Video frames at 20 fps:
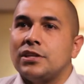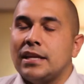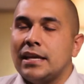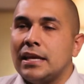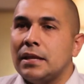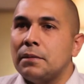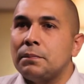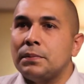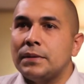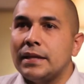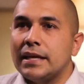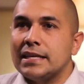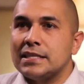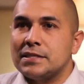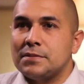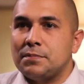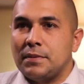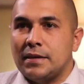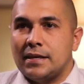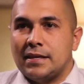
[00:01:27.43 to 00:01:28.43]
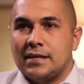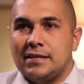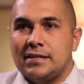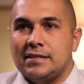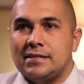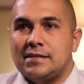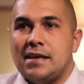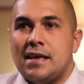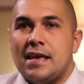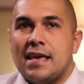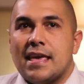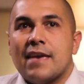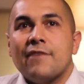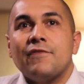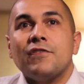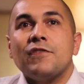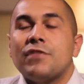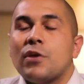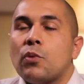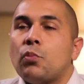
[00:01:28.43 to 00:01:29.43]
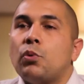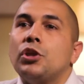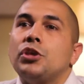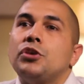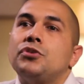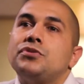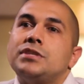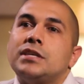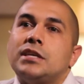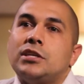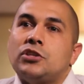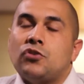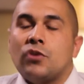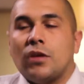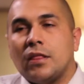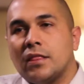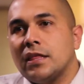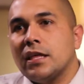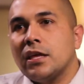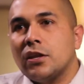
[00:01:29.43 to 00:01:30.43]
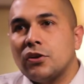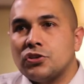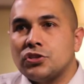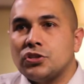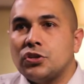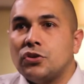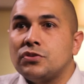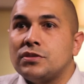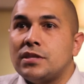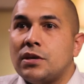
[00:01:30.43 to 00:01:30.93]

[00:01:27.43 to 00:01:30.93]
in place, because even if they weren't using it during theater shows,